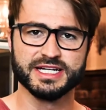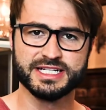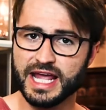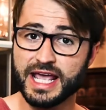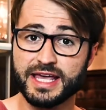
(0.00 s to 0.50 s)

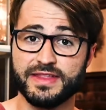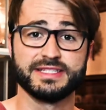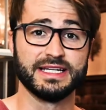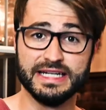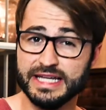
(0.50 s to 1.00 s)
shaker
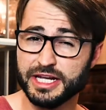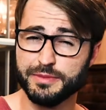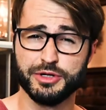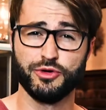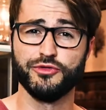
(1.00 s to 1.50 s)
that's a little
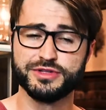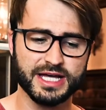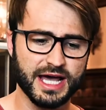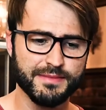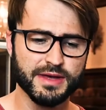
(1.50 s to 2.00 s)
bit off
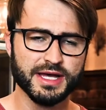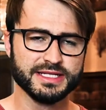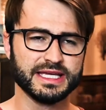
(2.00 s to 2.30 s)
time